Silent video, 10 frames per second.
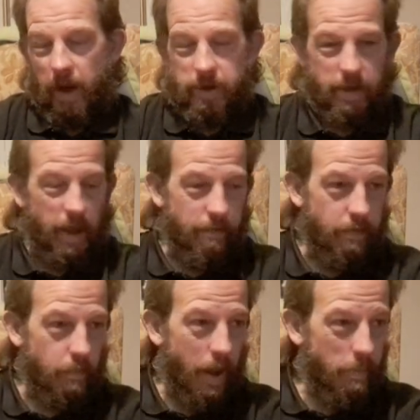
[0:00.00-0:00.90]
didn't have a
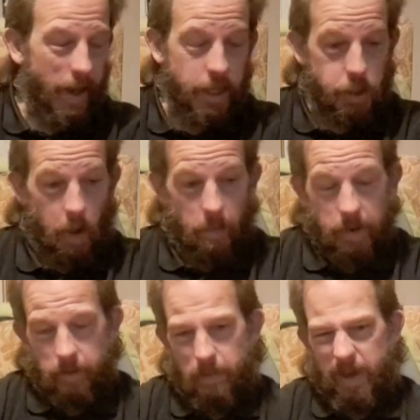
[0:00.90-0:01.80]
well-paid job
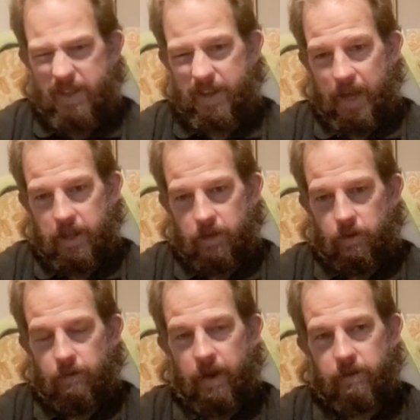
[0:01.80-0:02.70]
and a bit of skin and
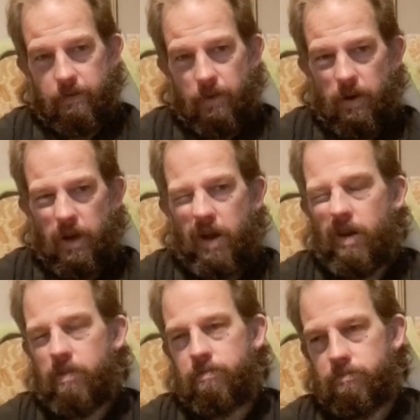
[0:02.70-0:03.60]
all of that. So I
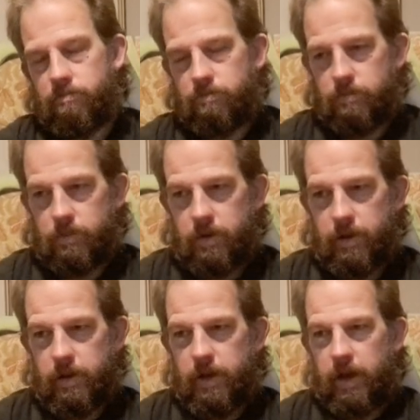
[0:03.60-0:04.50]
thought,
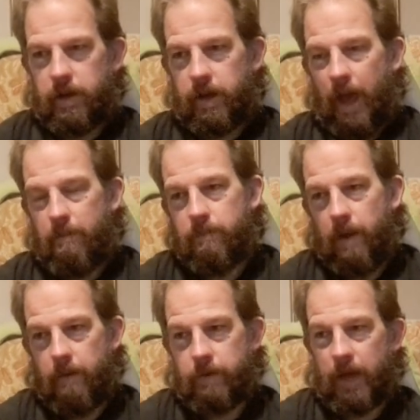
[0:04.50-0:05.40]
I could
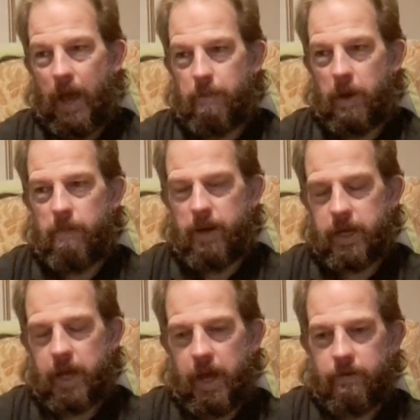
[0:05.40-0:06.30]
hopefully get a bit of money
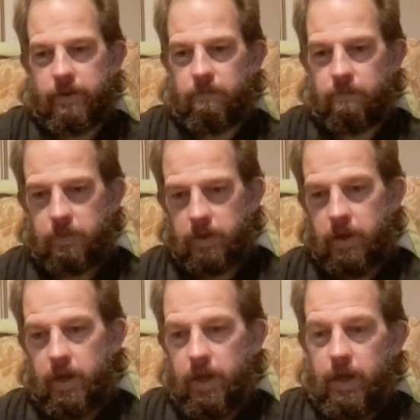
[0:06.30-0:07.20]
here, and
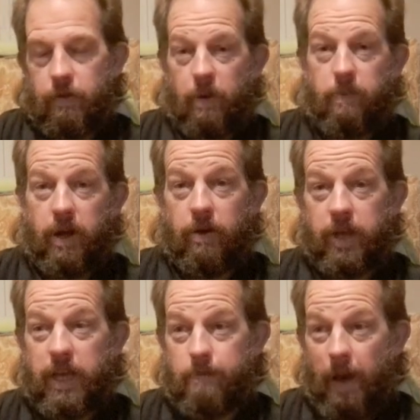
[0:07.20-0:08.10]
so I put it on
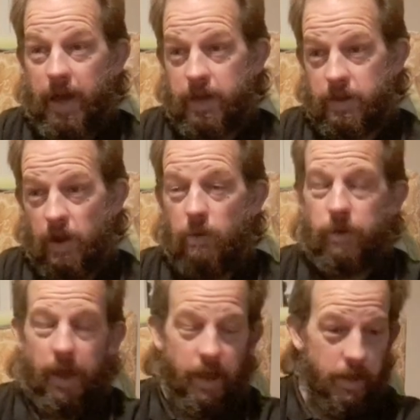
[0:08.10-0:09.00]
eBay and sold
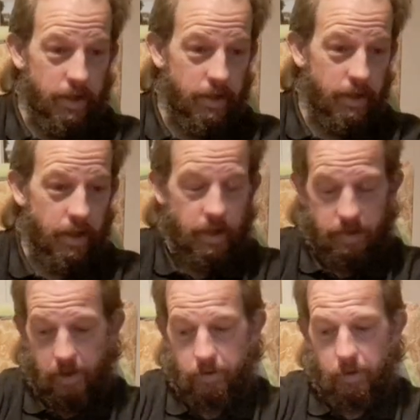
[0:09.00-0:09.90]
it. I
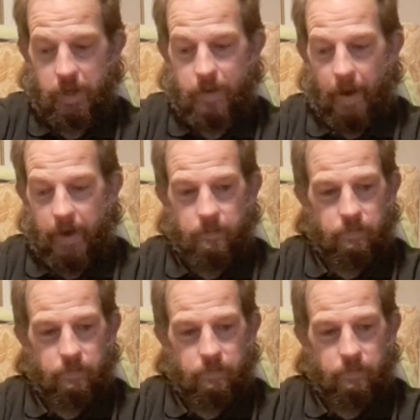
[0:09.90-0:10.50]
sold it on eBay.